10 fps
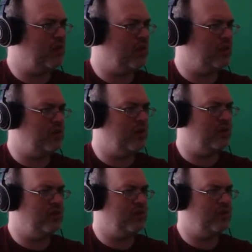Thank
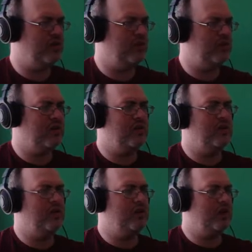you.
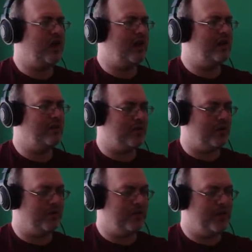Ah, there we
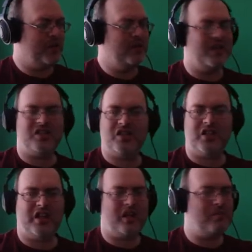go. This is
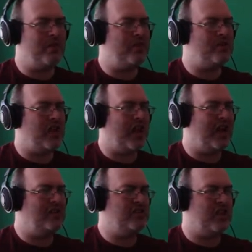like a Mirror's
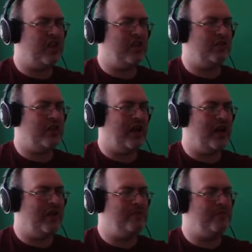Edge style of
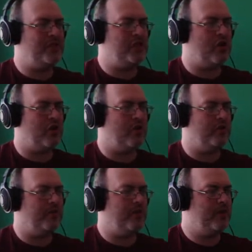game, sort
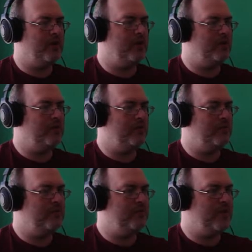of
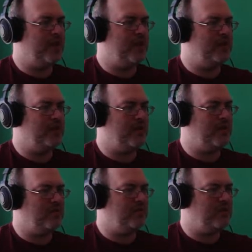thing,
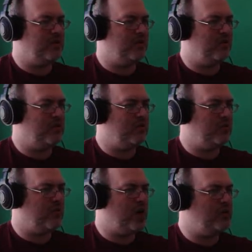and you know,
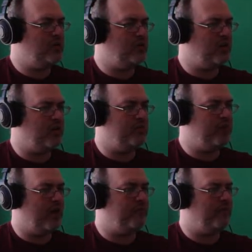you run, you
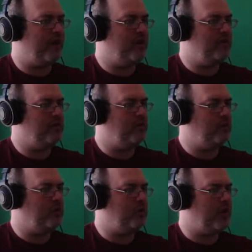jump, you have fun, you
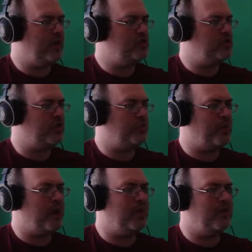do things, you jump
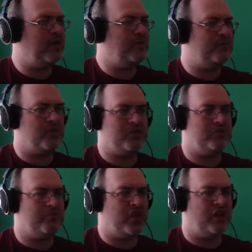about, you just
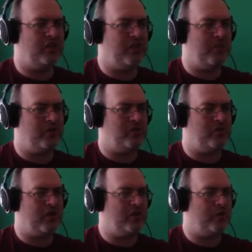generally bounce
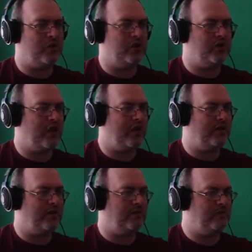around the world
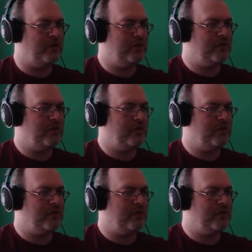having